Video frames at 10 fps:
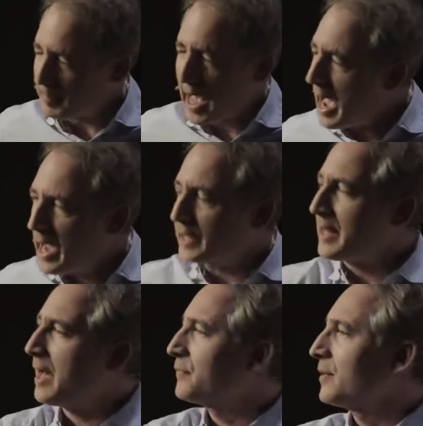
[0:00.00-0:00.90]
it
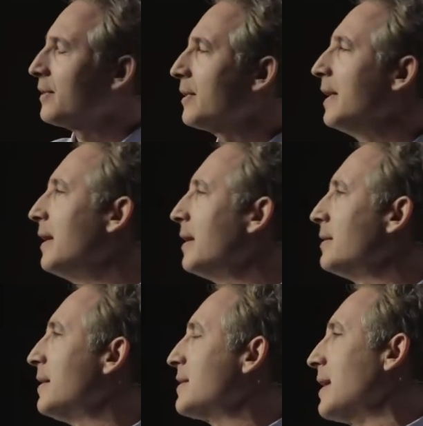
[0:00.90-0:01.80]
behind after
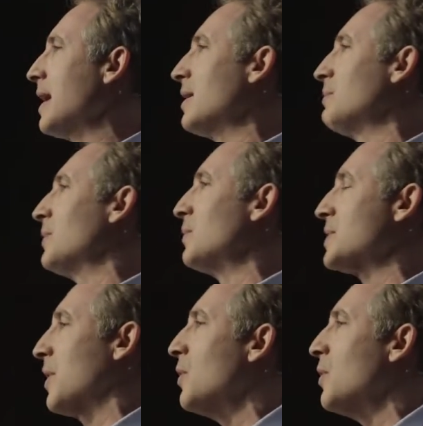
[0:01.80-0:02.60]
the exam was